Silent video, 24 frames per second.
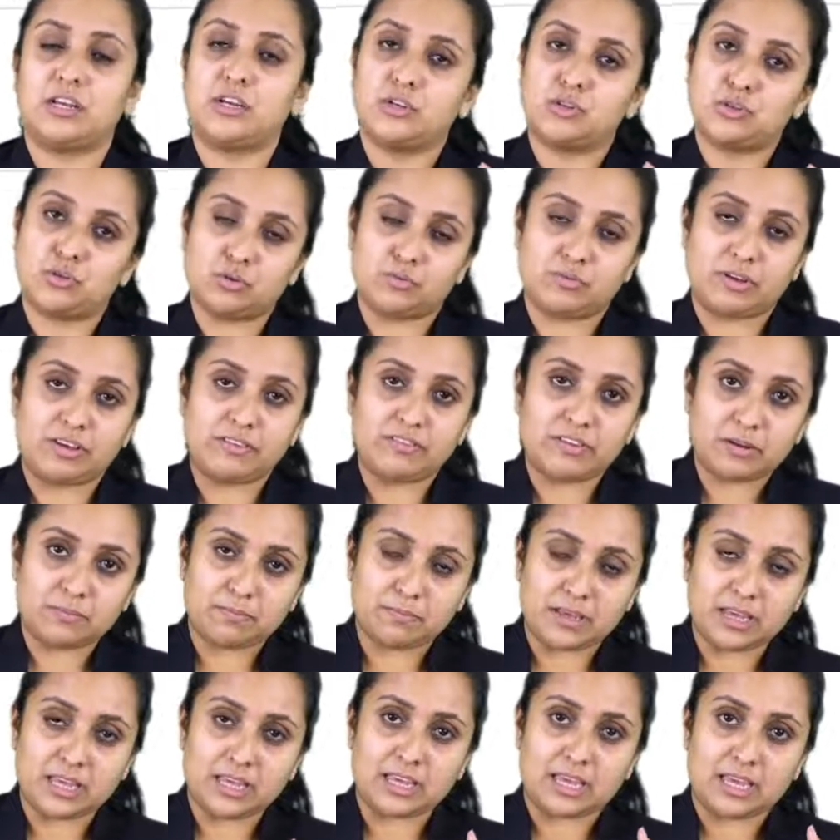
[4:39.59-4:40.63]
So, we will
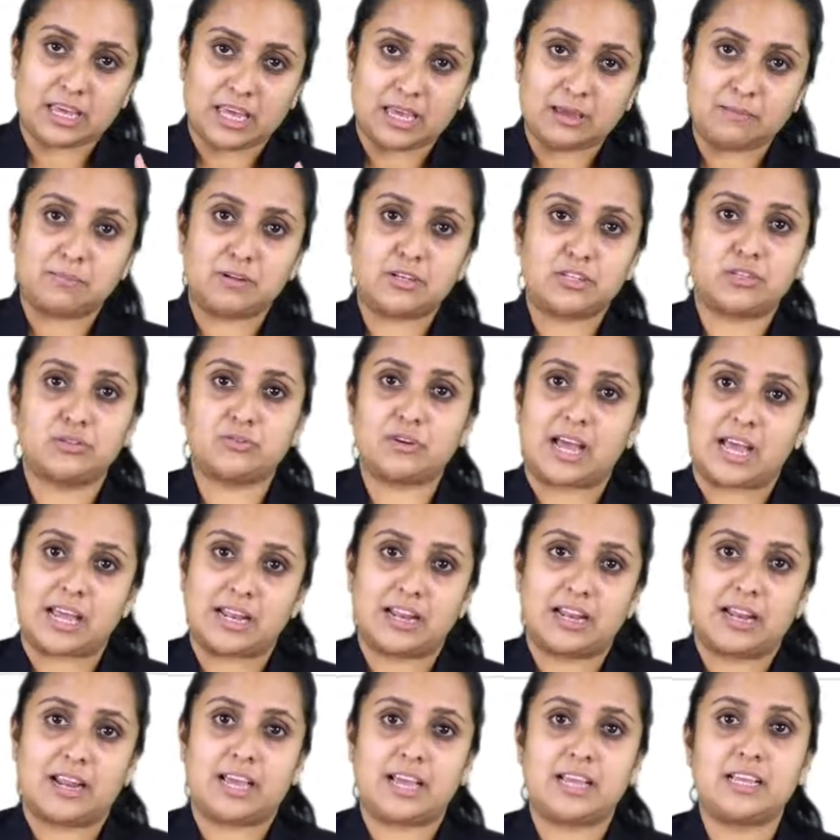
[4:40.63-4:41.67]
be able to
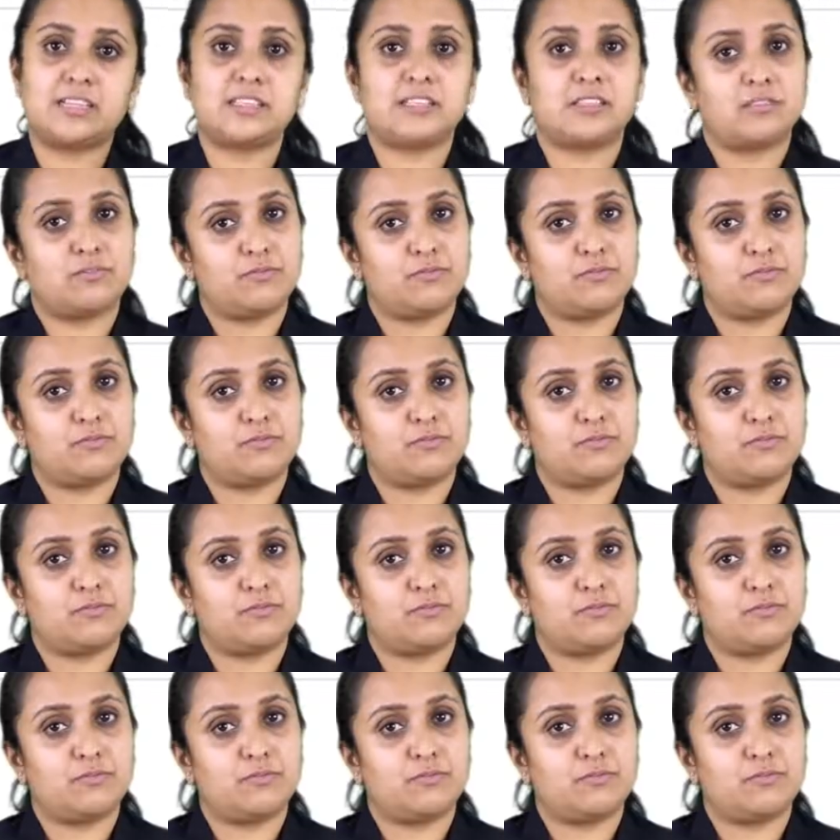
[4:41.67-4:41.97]
analyze